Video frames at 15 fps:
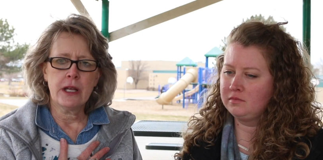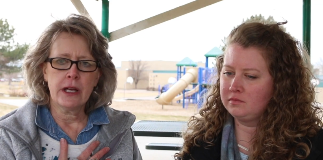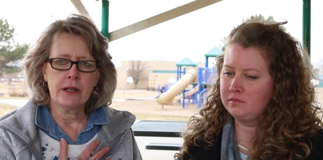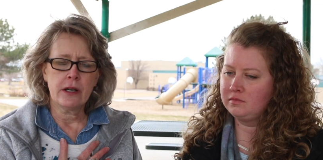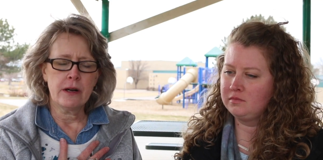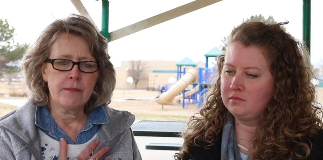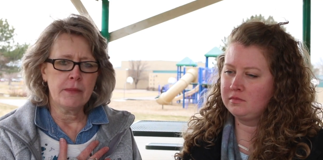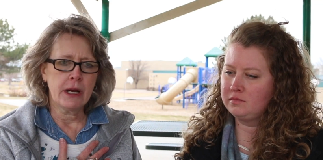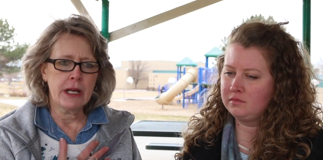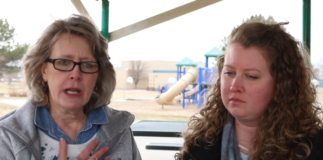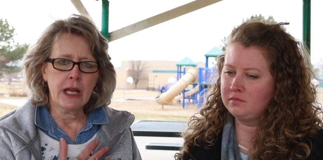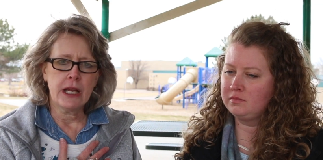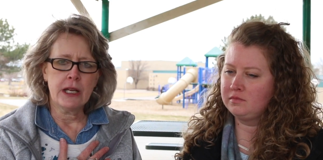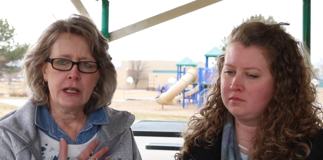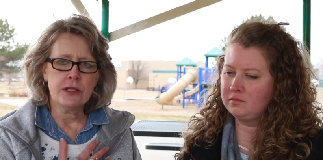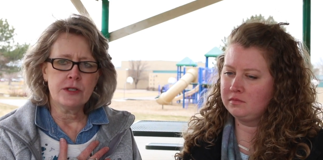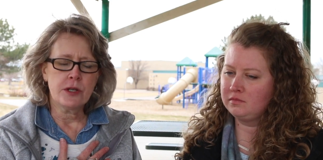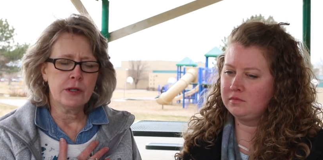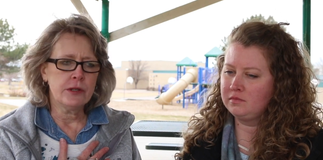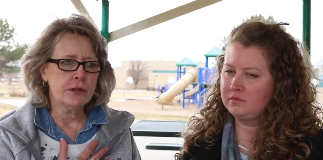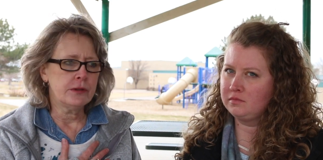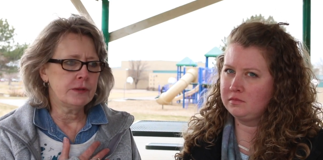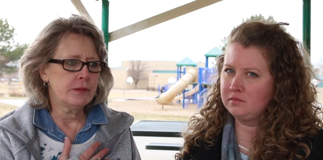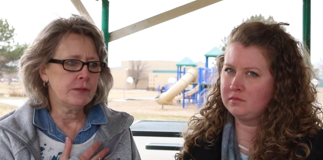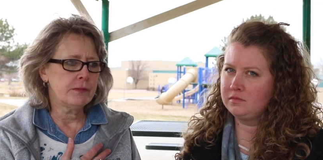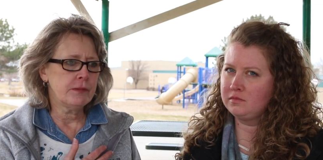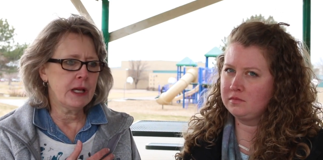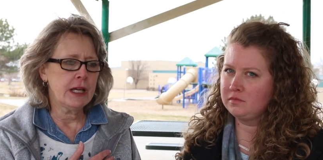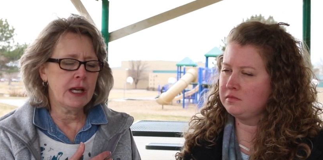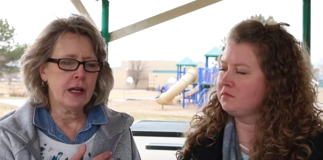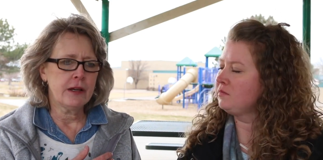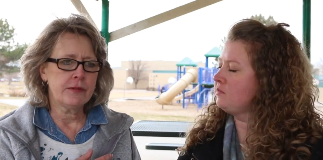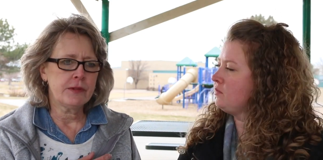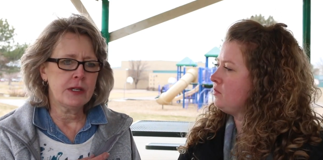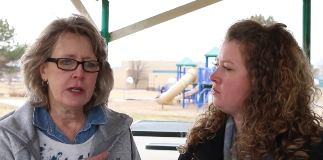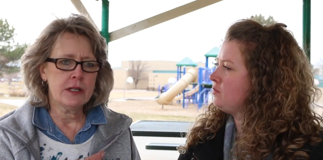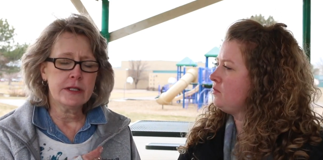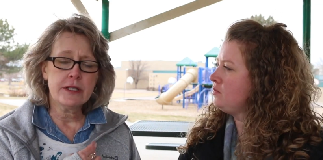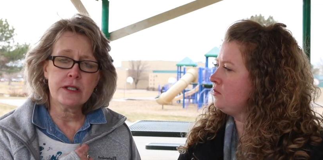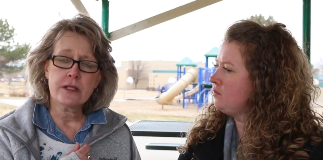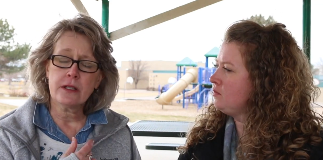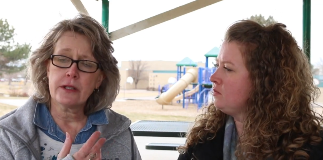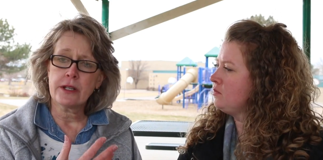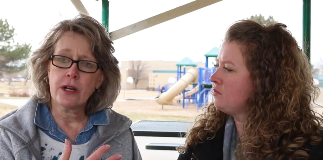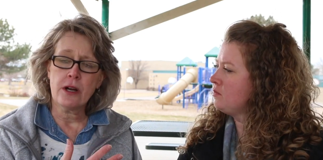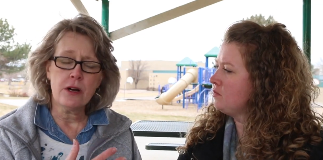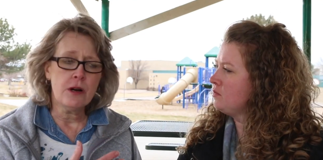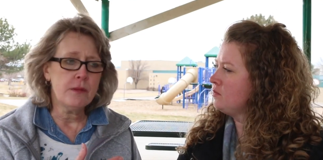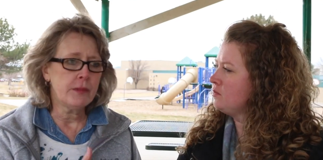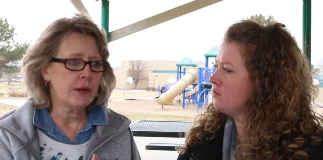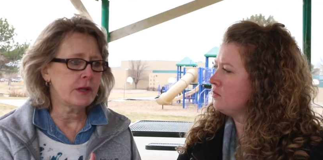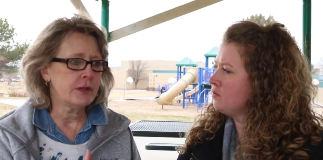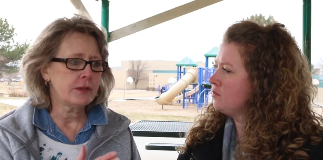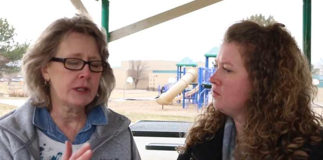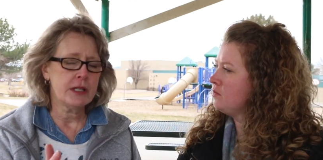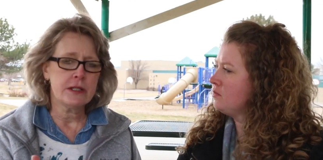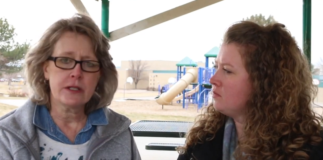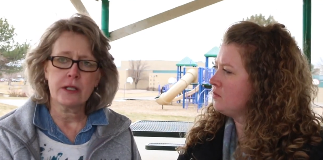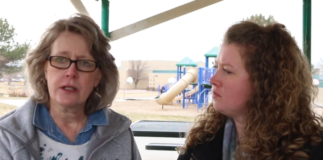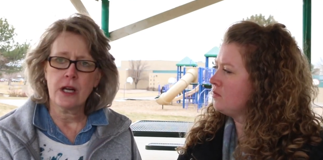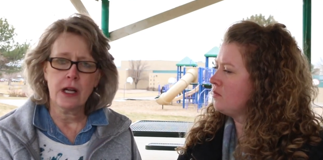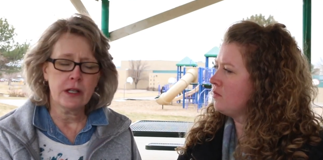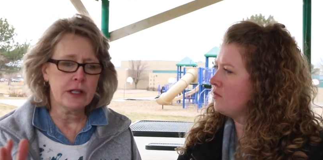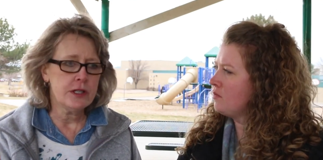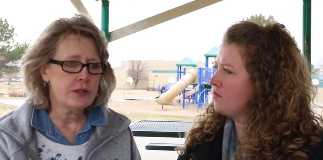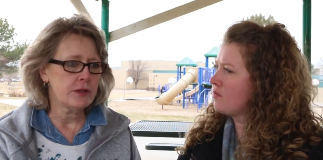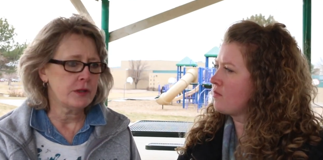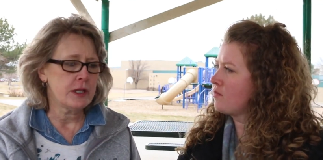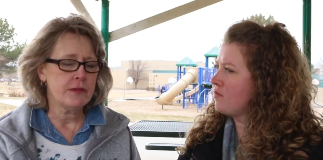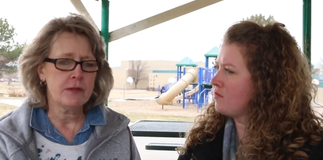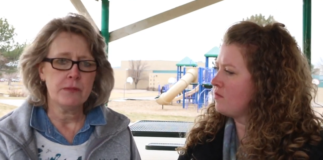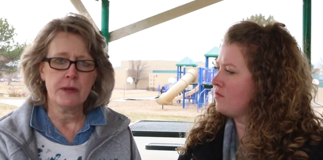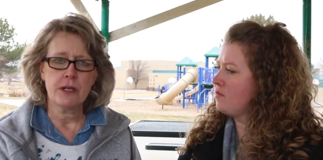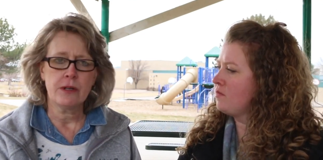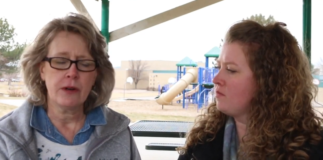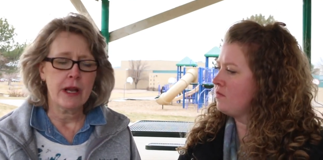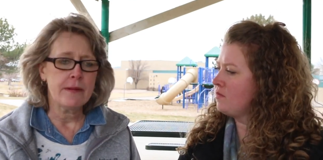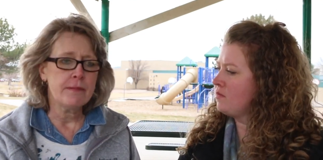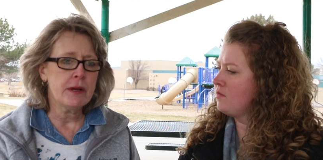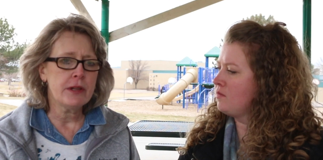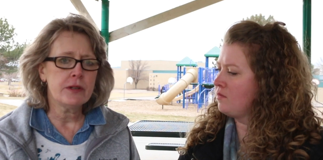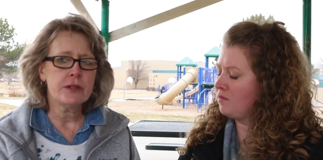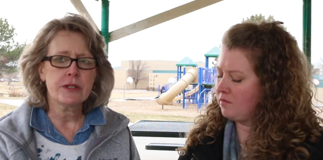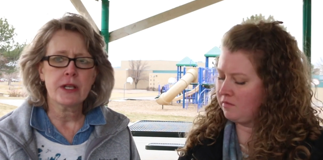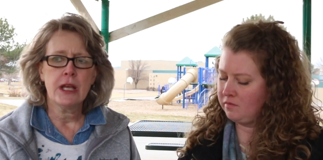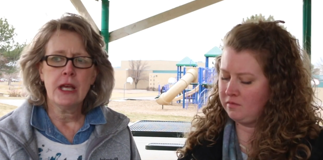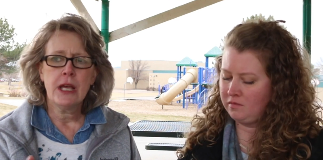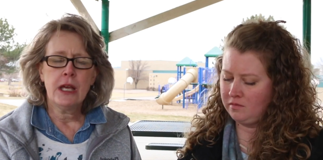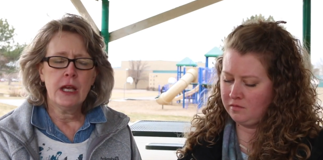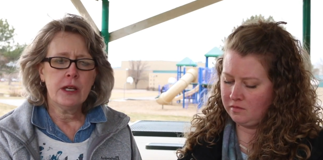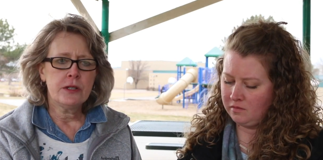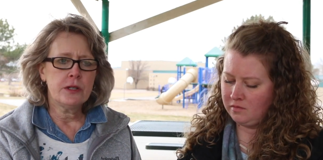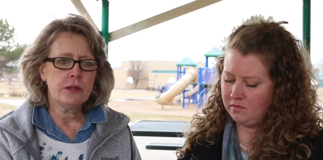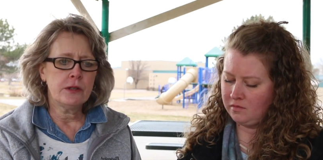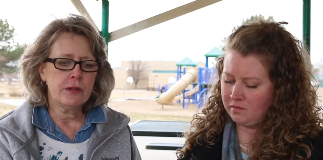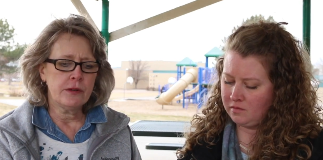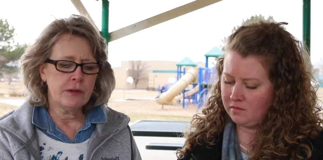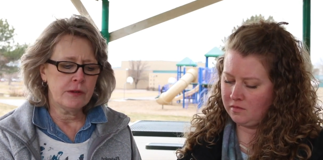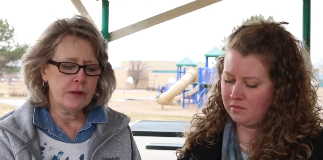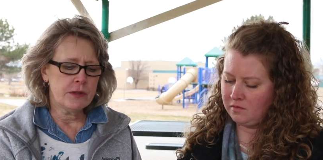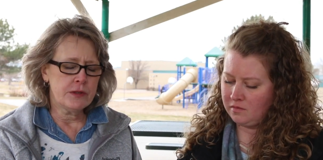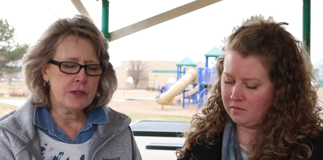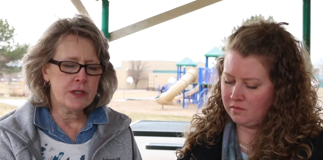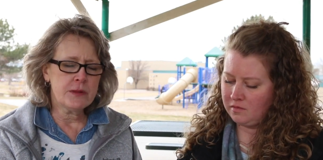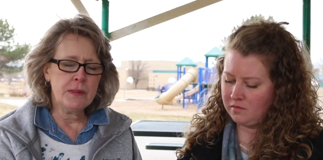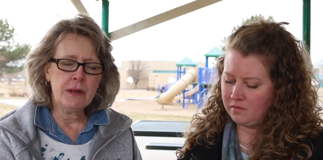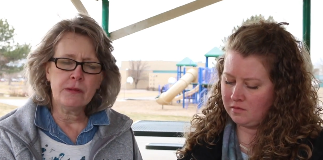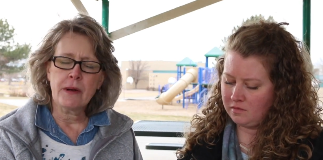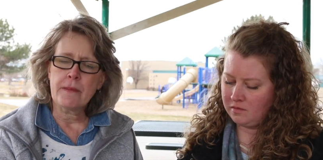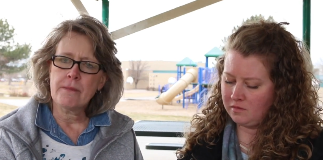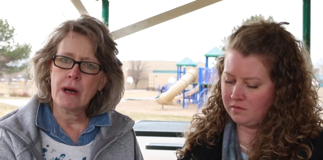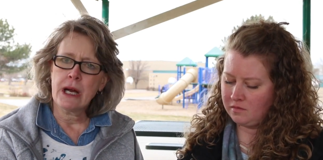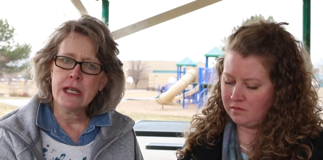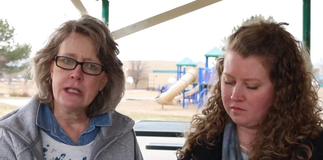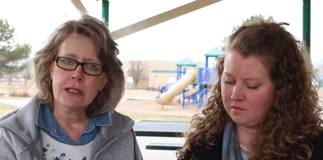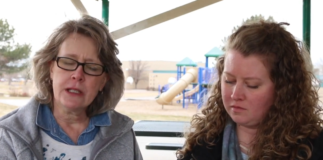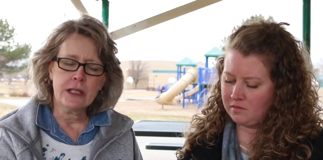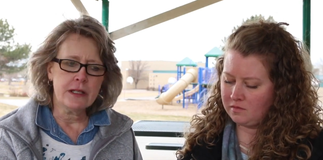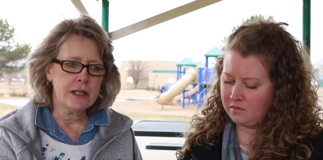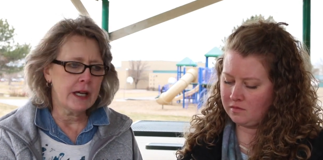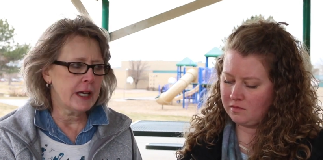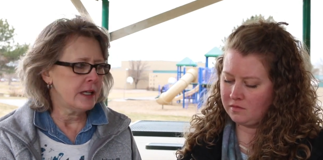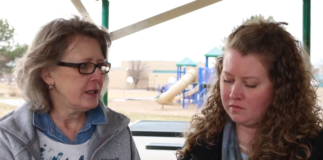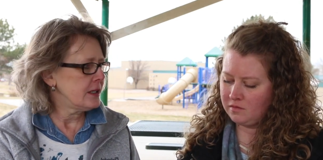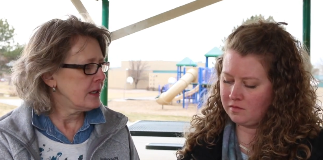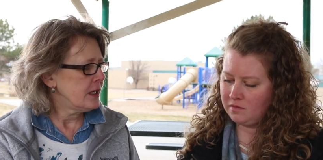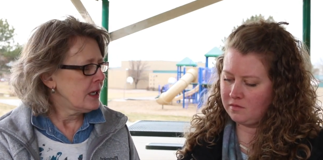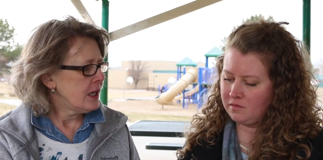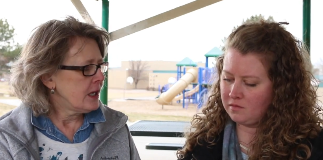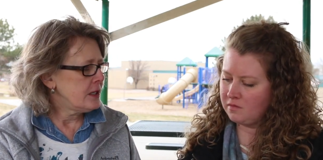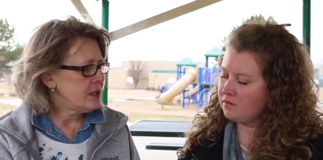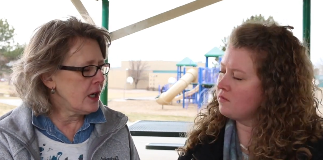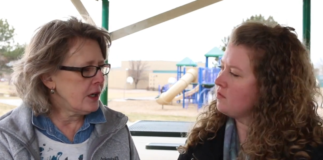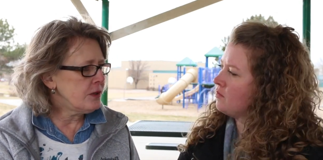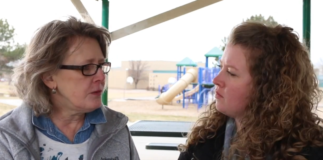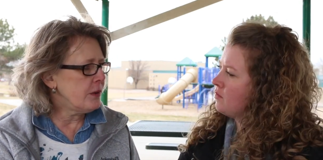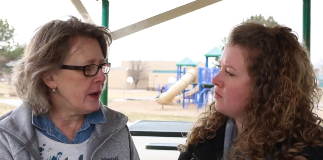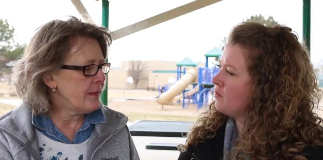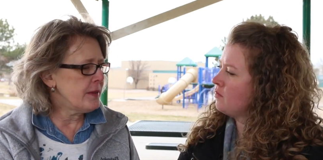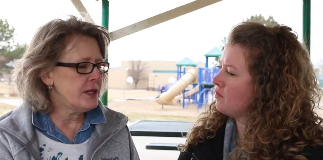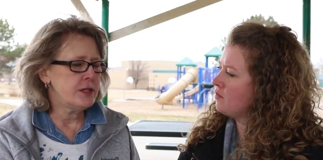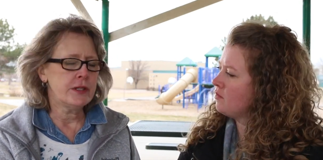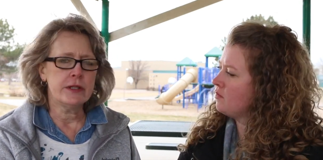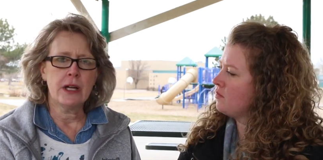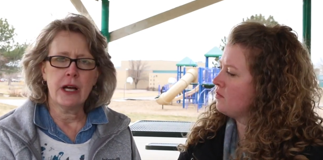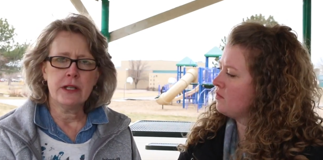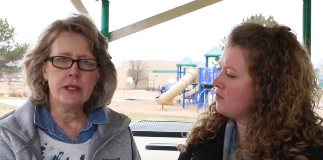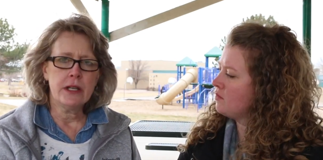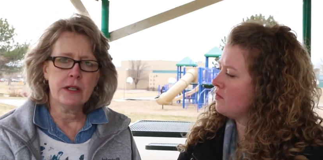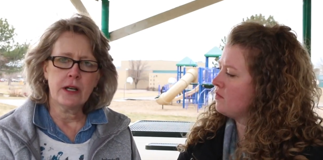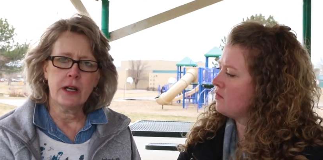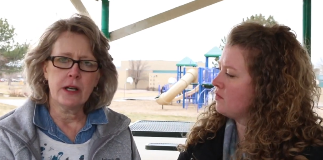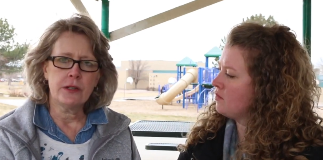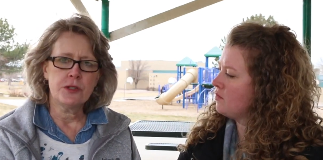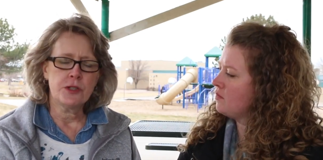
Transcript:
Speaker 1: that are my age who may have kids still at home or kids in college or even be grandmothers to just be reminded that young women do not need our